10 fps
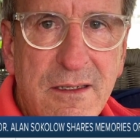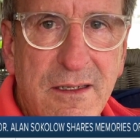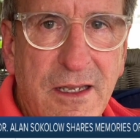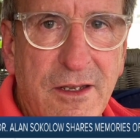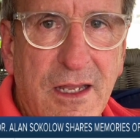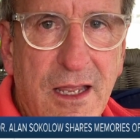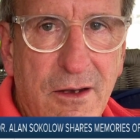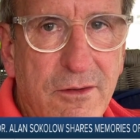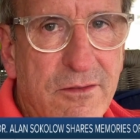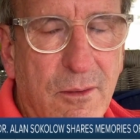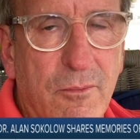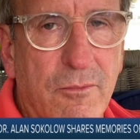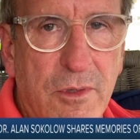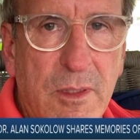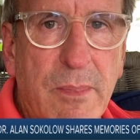indicator that
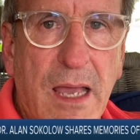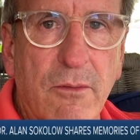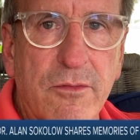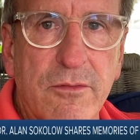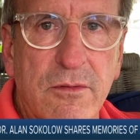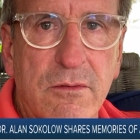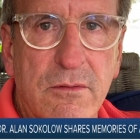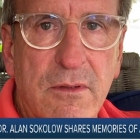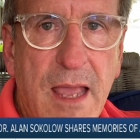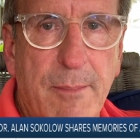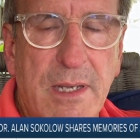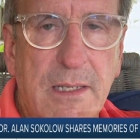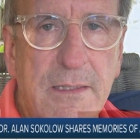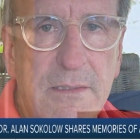something really bad was happening.